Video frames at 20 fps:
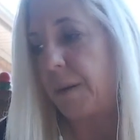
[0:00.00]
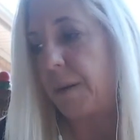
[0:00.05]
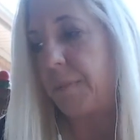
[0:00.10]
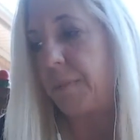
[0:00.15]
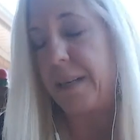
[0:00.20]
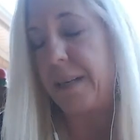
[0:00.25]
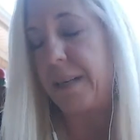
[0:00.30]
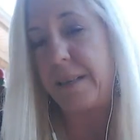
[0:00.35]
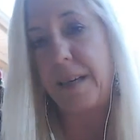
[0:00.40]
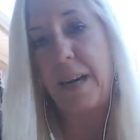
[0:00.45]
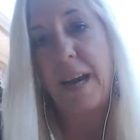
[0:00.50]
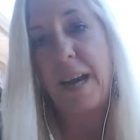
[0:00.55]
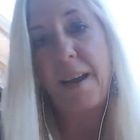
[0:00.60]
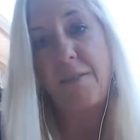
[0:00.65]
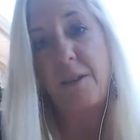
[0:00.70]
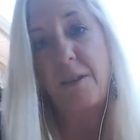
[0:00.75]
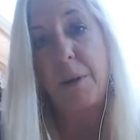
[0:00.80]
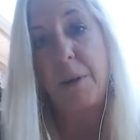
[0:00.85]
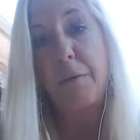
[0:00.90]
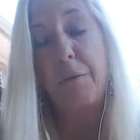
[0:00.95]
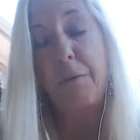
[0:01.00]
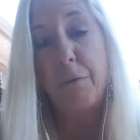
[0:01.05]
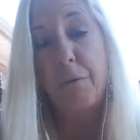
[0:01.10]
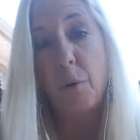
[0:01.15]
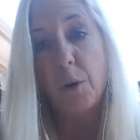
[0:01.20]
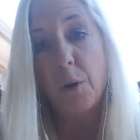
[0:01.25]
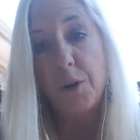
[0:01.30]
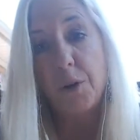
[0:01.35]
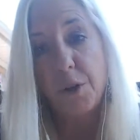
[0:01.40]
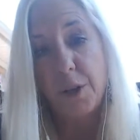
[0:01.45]
somebody's going to have to be
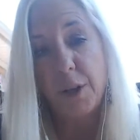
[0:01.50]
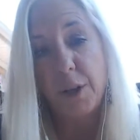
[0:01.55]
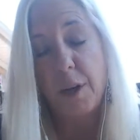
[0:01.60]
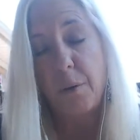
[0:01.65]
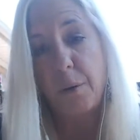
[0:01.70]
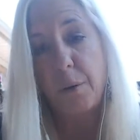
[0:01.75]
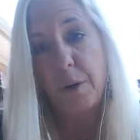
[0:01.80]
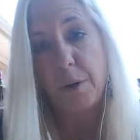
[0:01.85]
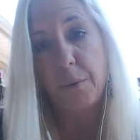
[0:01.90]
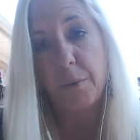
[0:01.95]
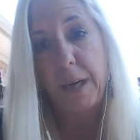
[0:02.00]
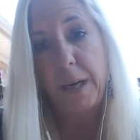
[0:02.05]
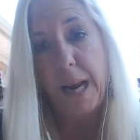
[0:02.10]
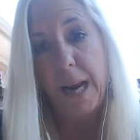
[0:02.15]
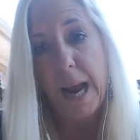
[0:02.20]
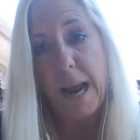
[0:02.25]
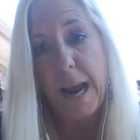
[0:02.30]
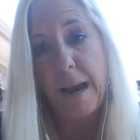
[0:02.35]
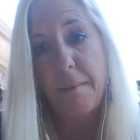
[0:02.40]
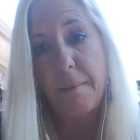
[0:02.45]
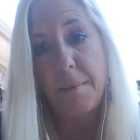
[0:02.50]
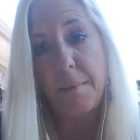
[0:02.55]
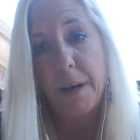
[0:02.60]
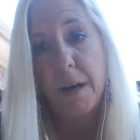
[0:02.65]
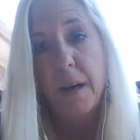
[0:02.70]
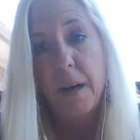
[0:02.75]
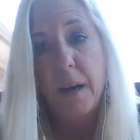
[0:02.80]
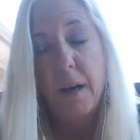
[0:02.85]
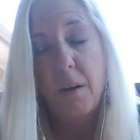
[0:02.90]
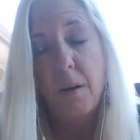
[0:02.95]
forced to go into rehab
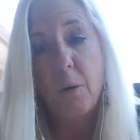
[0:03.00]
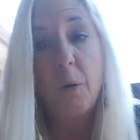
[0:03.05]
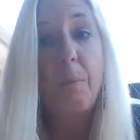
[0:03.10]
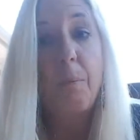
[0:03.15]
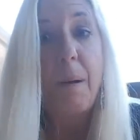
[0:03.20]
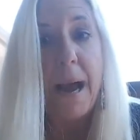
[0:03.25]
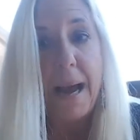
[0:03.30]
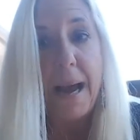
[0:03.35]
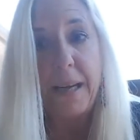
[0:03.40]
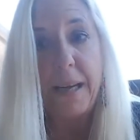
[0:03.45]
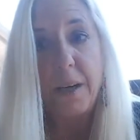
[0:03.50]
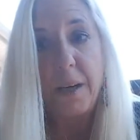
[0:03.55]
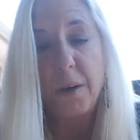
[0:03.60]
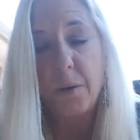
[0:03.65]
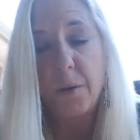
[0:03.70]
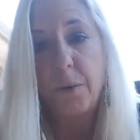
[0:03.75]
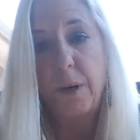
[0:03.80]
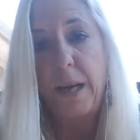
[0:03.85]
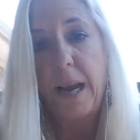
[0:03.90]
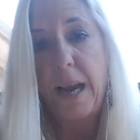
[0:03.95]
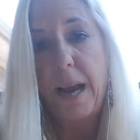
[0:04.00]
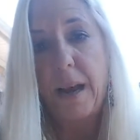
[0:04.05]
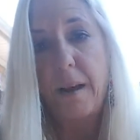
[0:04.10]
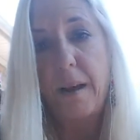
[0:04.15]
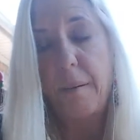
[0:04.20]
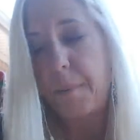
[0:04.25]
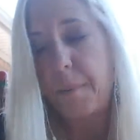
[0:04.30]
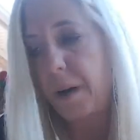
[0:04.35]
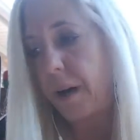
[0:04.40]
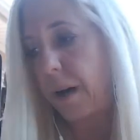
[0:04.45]
or back into
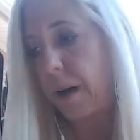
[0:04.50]
rehab.